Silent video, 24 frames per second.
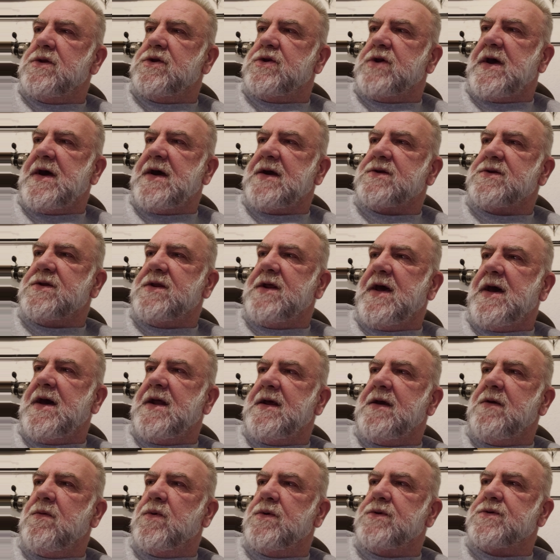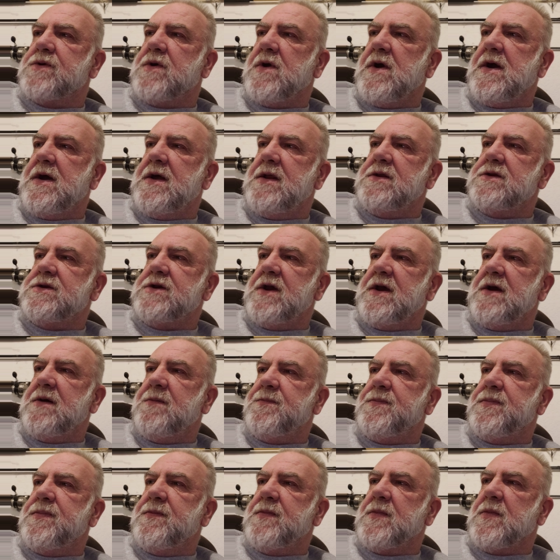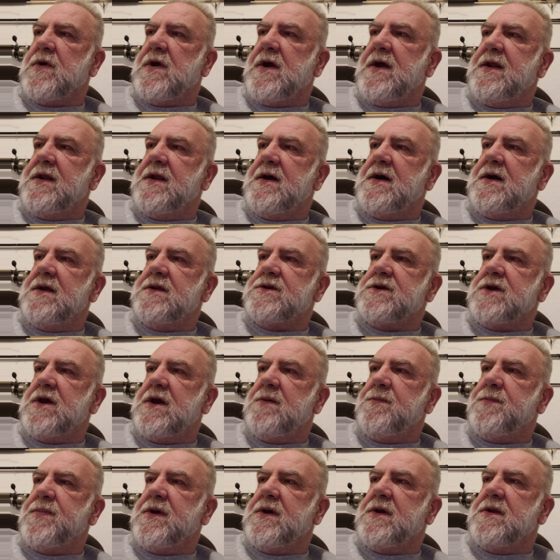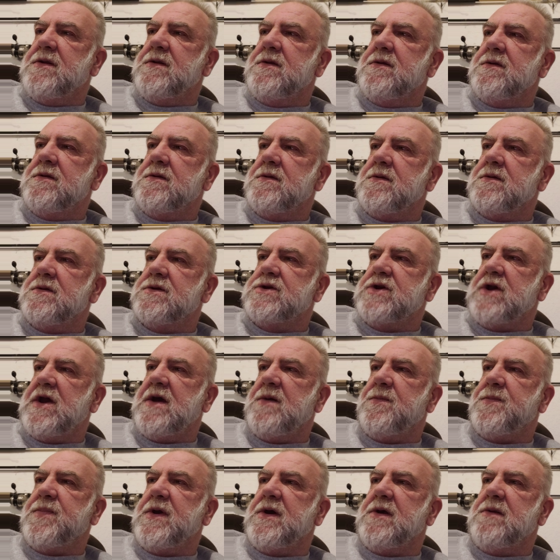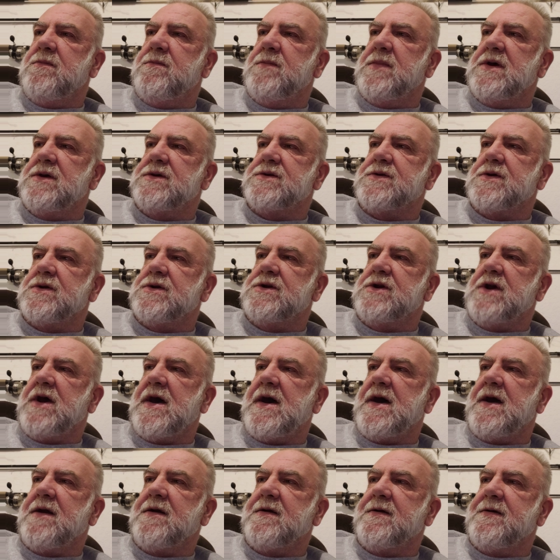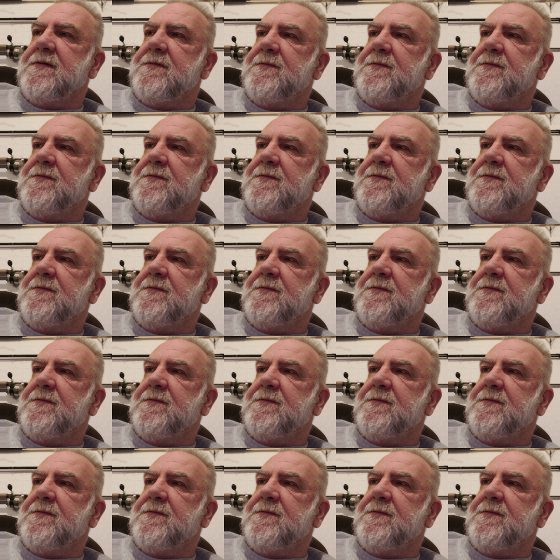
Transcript: Jack's daddy was grand champ, grand night champion, champion, Mr. Jack.